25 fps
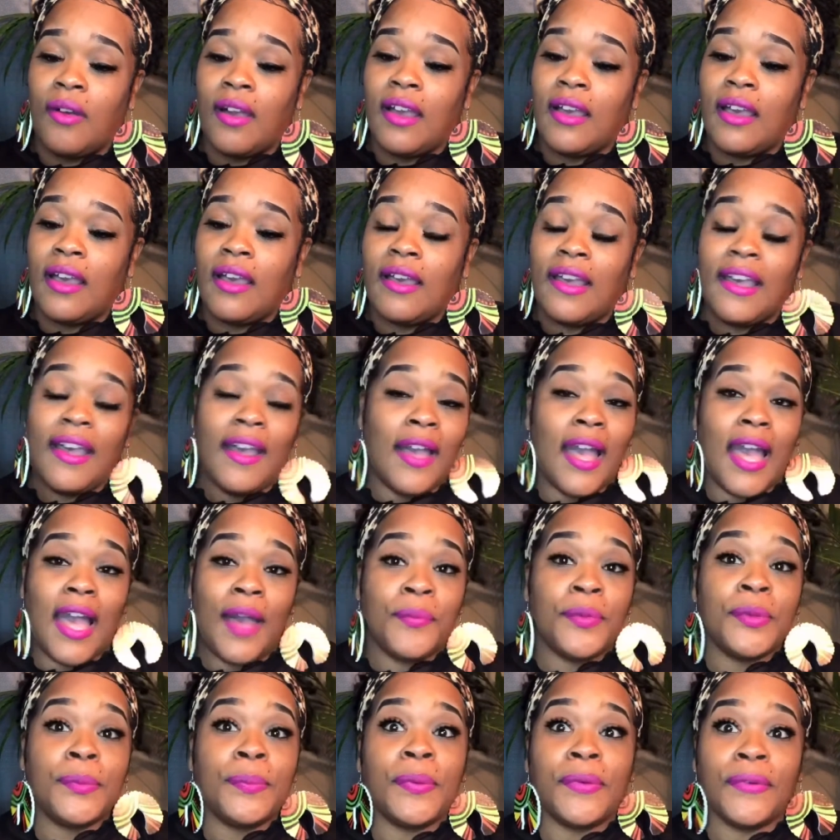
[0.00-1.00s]

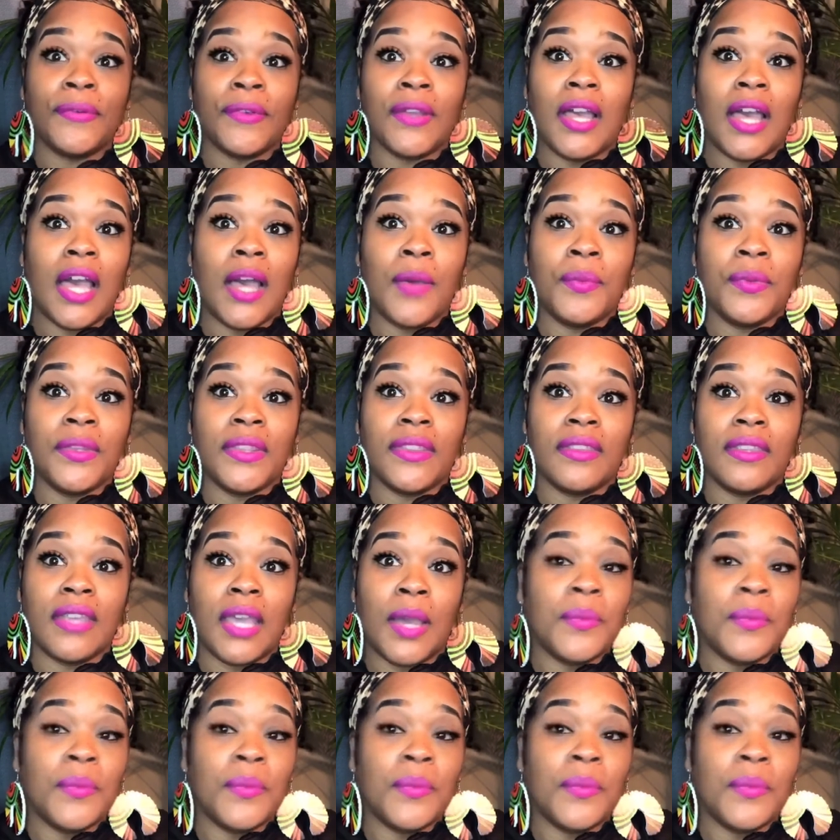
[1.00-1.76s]
I